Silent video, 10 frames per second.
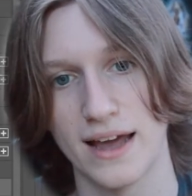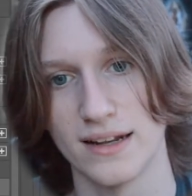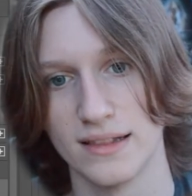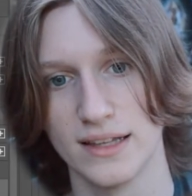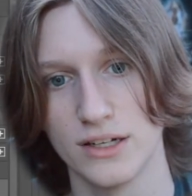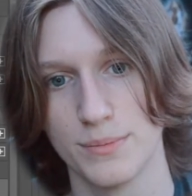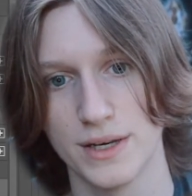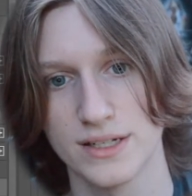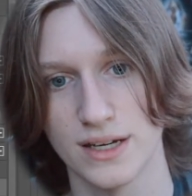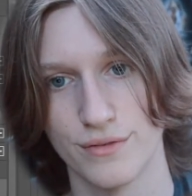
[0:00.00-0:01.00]
add a little
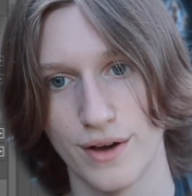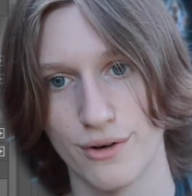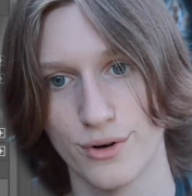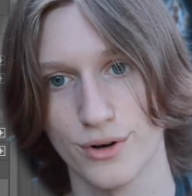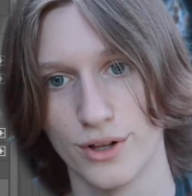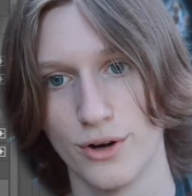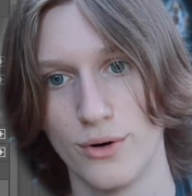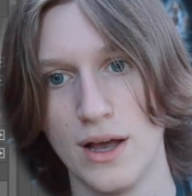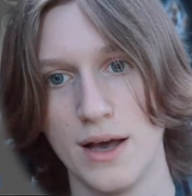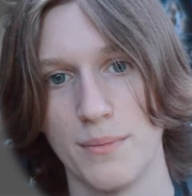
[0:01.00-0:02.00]
bit of outer glow,